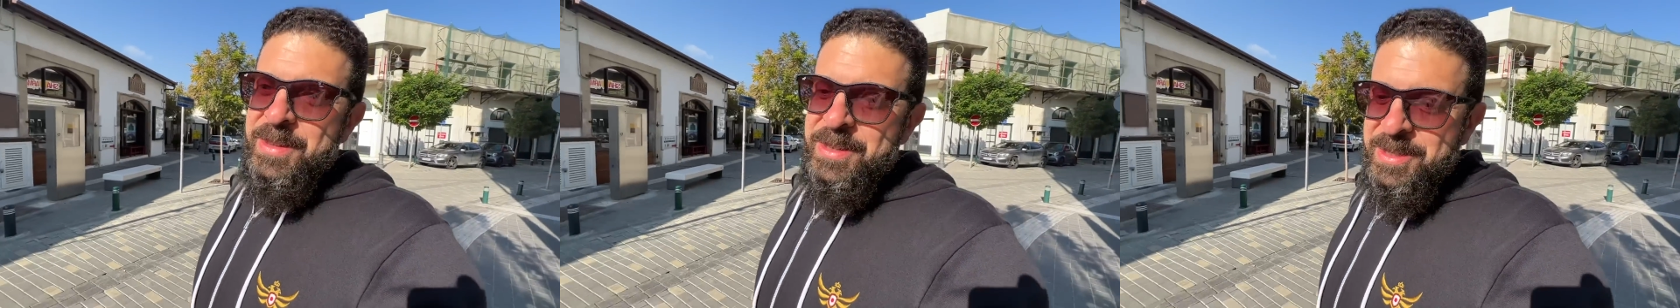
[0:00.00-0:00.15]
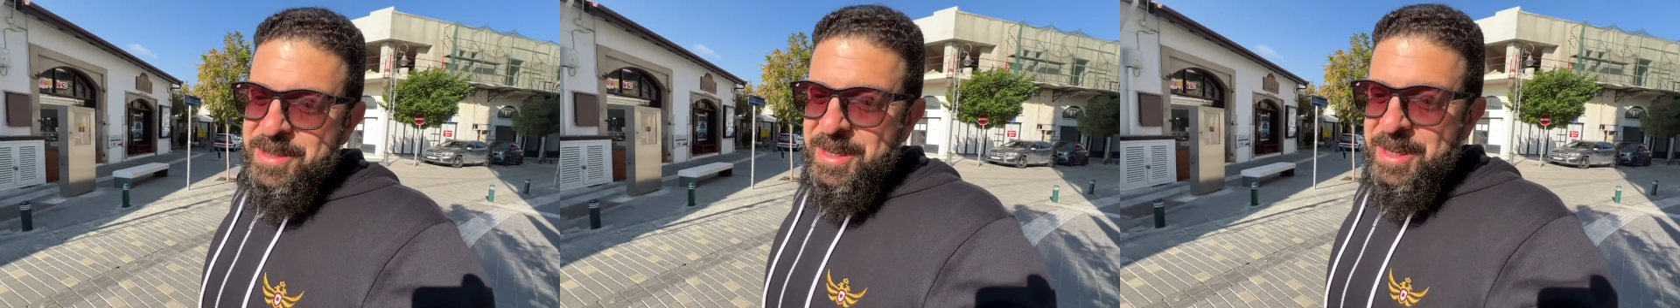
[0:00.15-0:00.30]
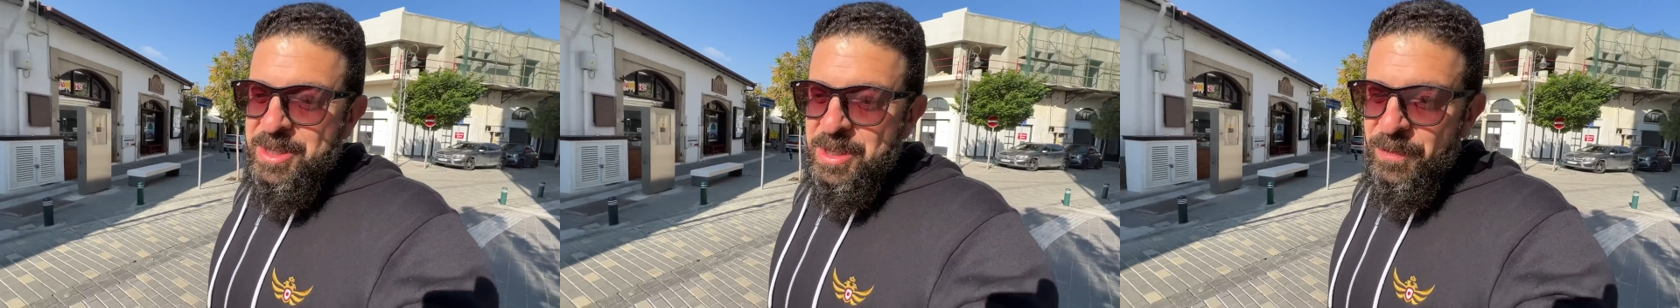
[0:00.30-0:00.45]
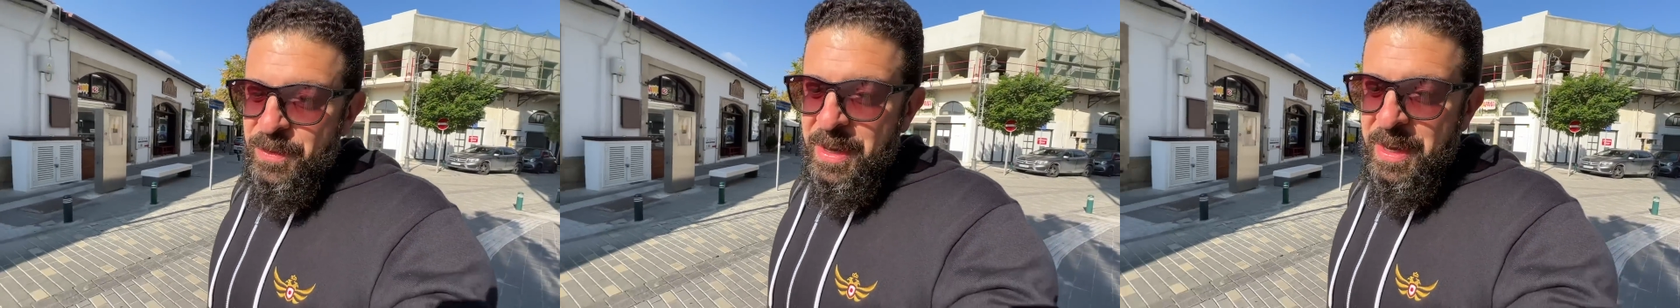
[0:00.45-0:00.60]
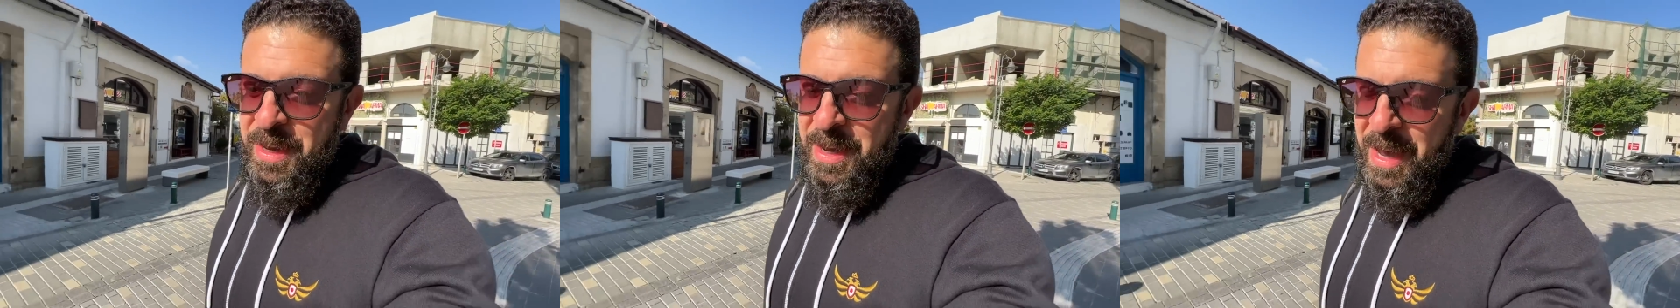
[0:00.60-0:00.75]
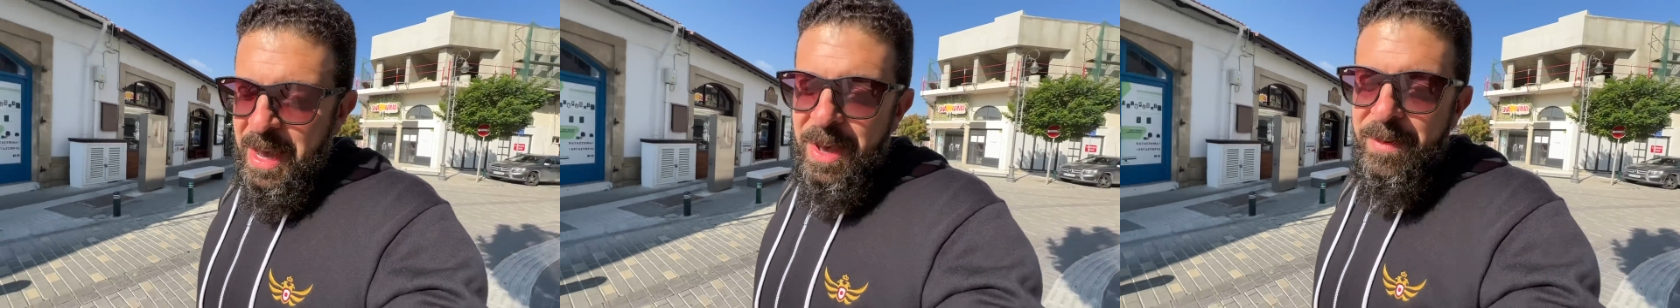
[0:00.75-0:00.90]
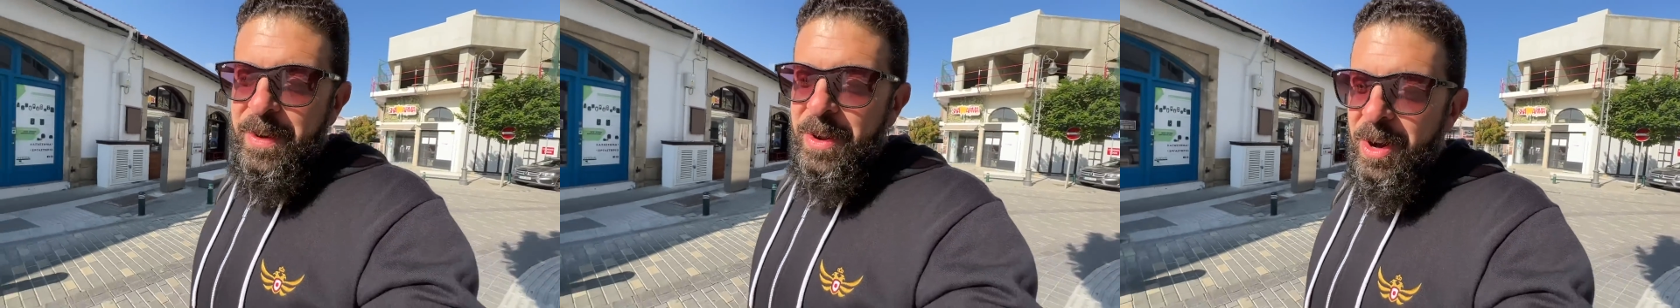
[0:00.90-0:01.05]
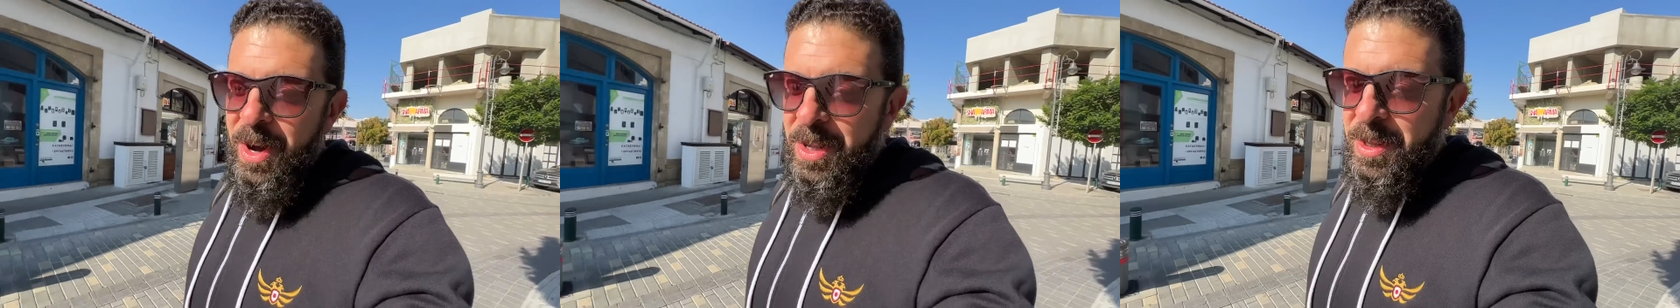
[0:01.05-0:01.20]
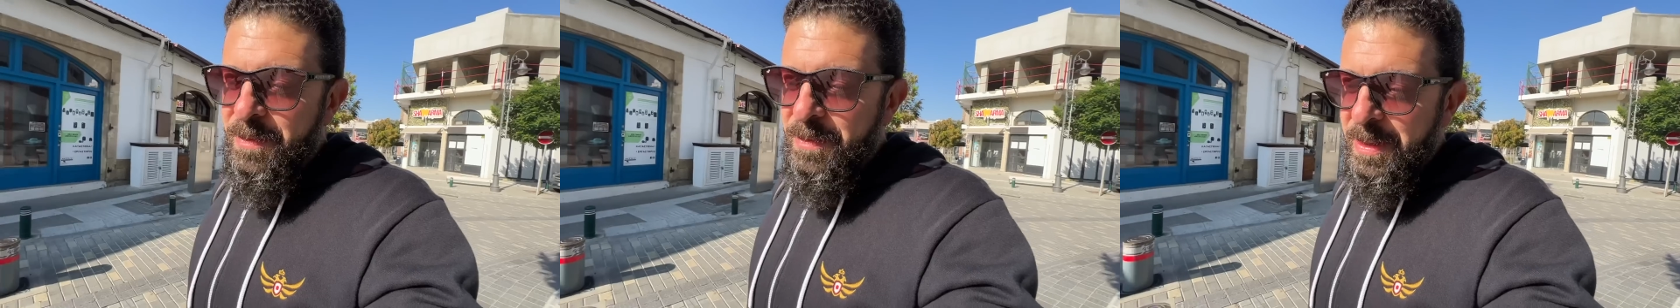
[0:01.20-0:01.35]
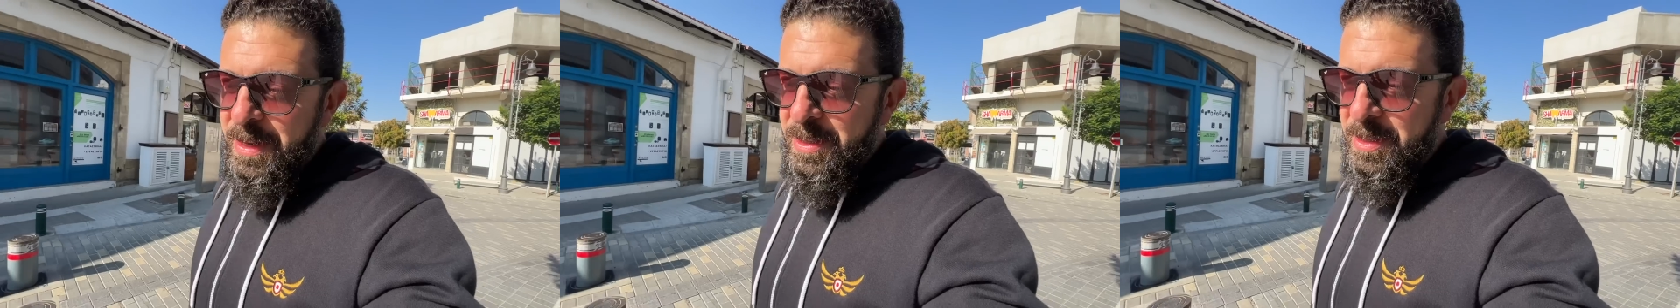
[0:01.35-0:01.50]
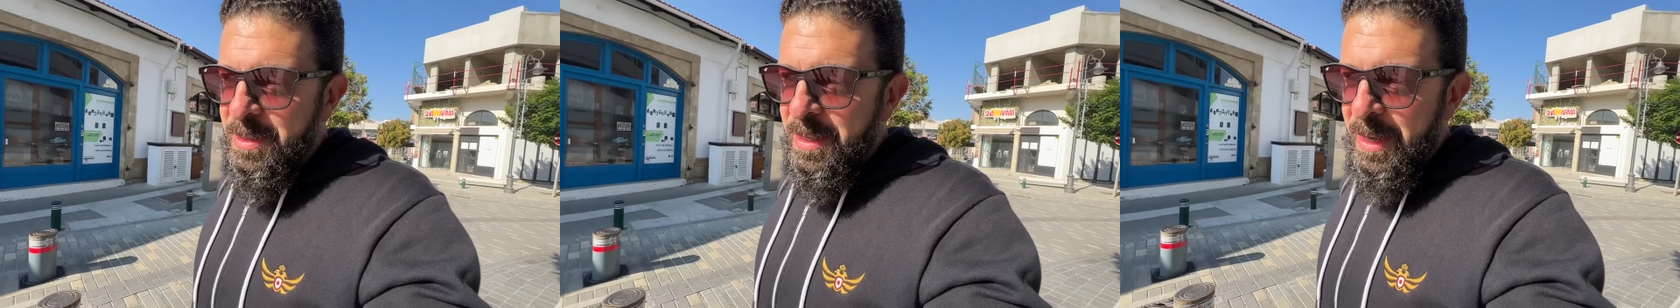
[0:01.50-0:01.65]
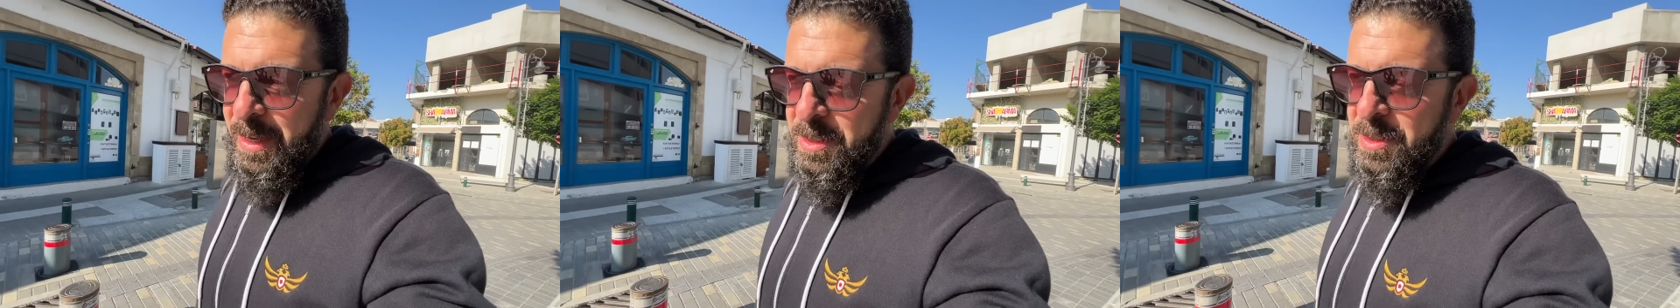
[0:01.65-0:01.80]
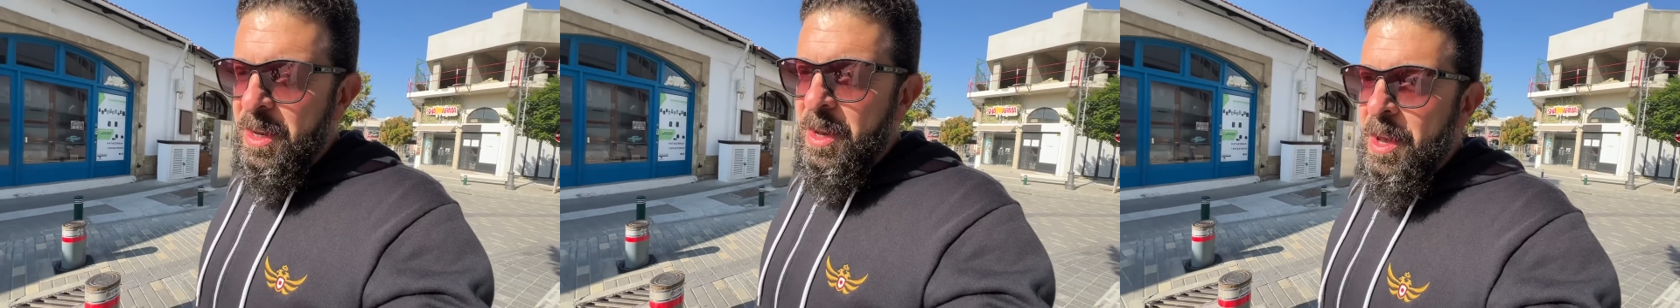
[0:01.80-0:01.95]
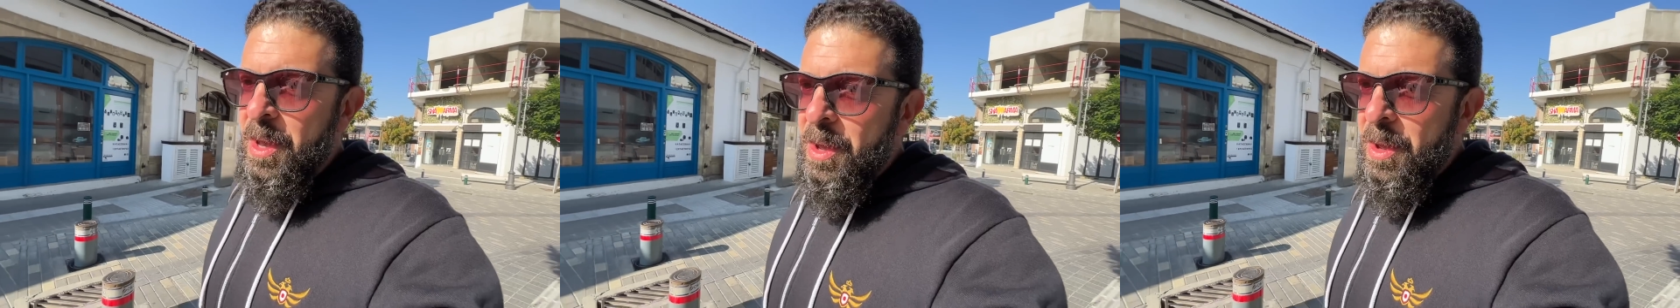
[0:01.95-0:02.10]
The siege of Kiev and all of these things.